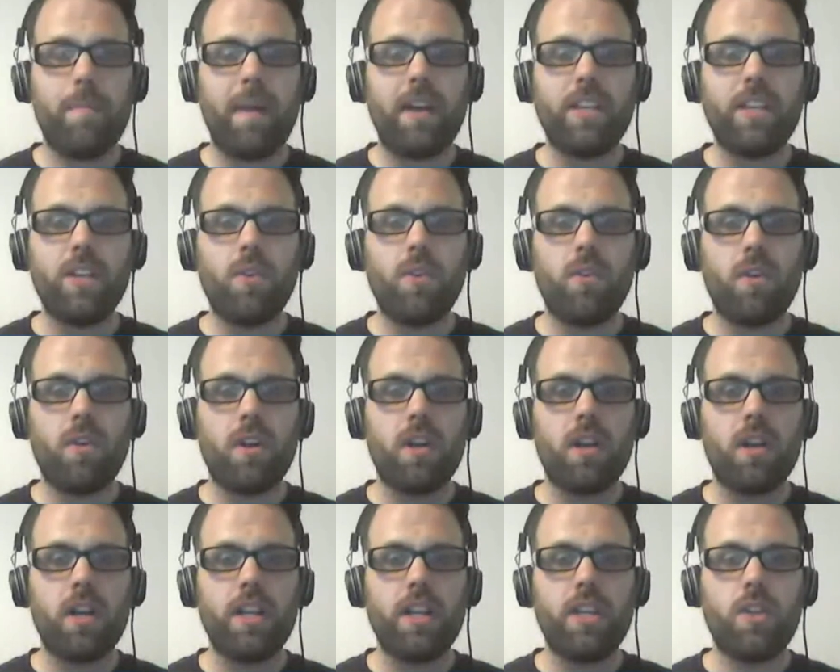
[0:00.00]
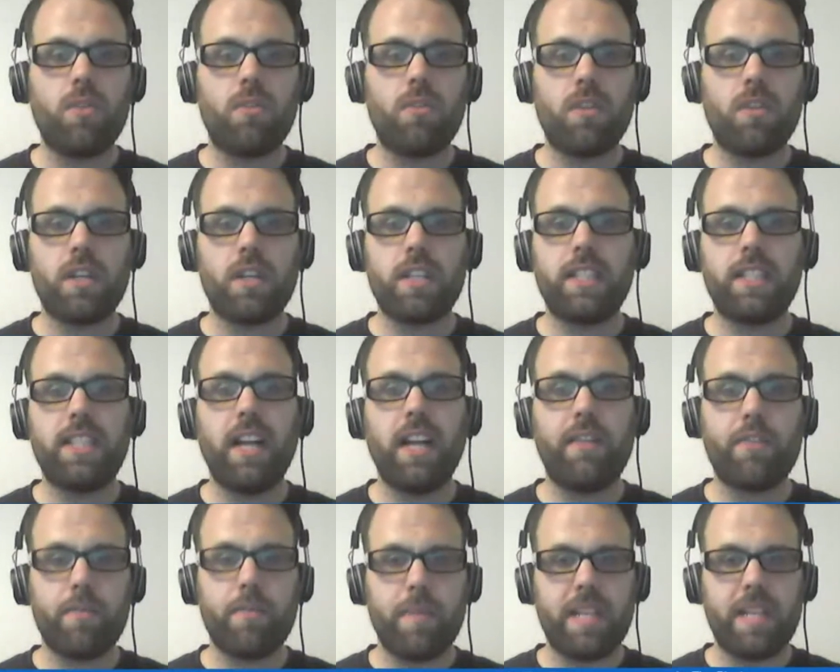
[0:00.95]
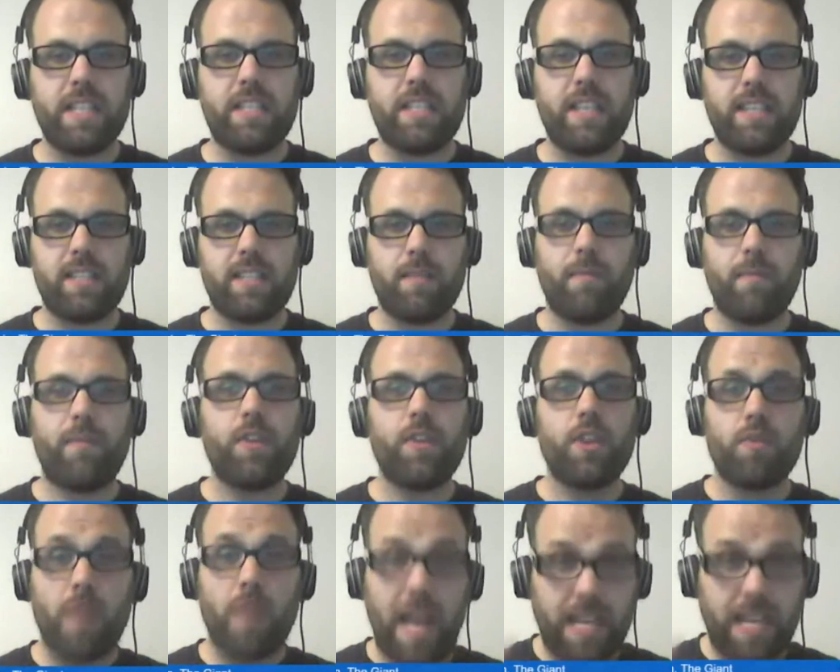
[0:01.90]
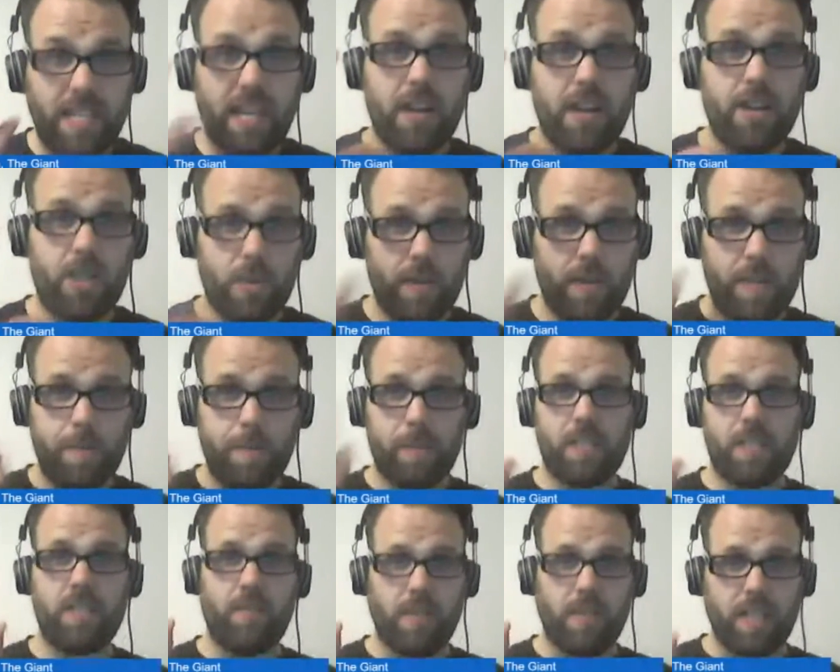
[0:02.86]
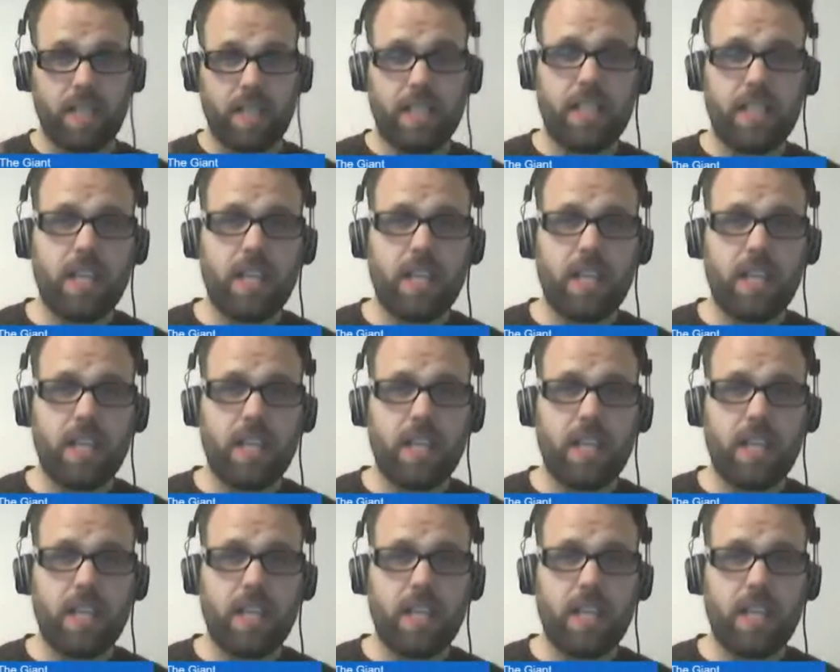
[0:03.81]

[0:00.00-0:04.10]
What about your government system for the red territory specifically?